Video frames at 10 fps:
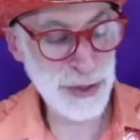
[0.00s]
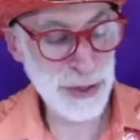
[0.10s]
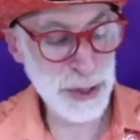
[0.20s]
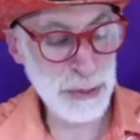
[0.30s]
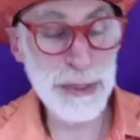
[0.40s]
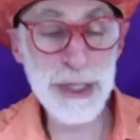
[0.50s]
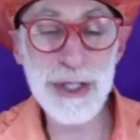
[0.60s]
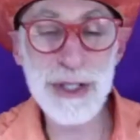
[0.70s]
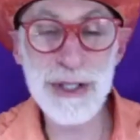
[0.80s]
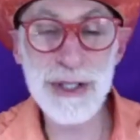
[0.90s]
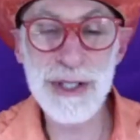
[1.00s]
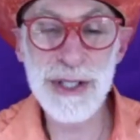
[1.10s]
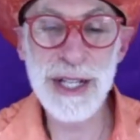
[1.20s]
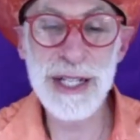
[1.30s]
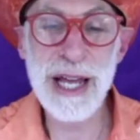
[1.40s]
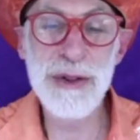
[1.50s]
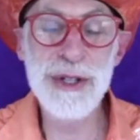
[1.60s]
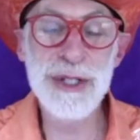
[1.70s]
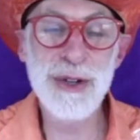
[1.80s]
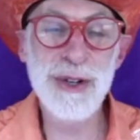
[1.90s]
very mystical that how
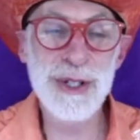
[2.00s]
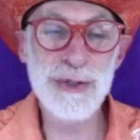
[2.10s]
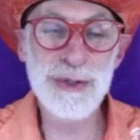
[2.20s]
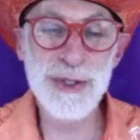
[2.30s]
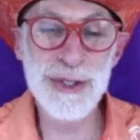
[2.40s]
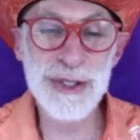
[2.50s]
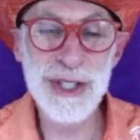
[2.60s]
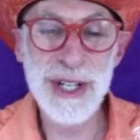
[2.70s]
this all unfolds.